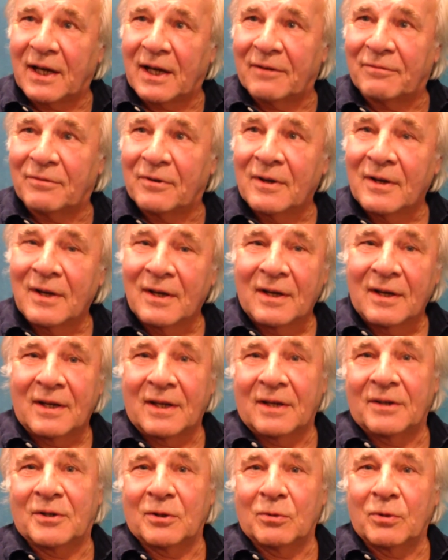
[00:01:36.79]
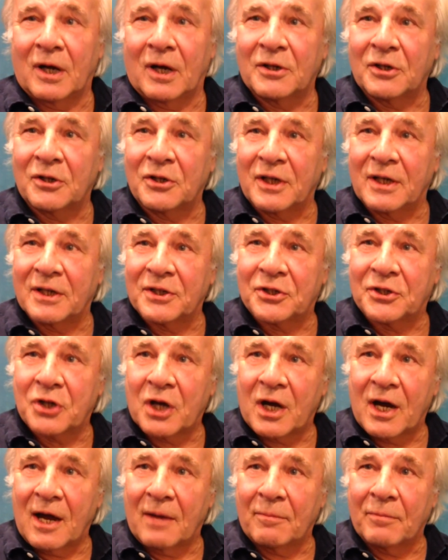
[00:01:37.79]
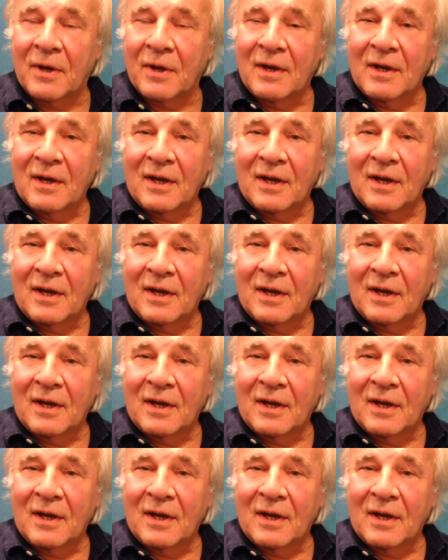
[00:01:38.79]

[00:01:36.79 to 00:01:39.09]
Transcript: here in 200 years' time,